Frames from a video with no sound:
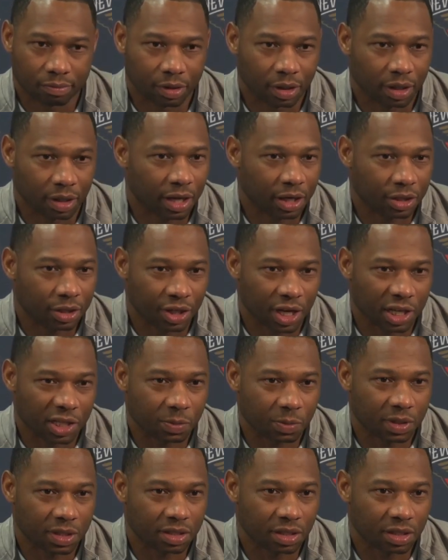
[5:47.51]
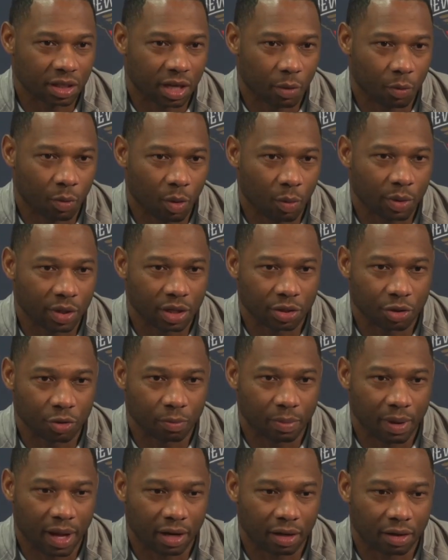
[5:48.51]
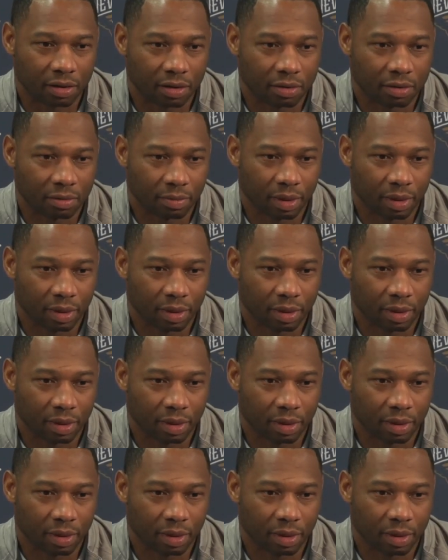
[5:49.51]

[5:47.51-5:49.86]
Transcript: look at adjustments, look at what we can do better,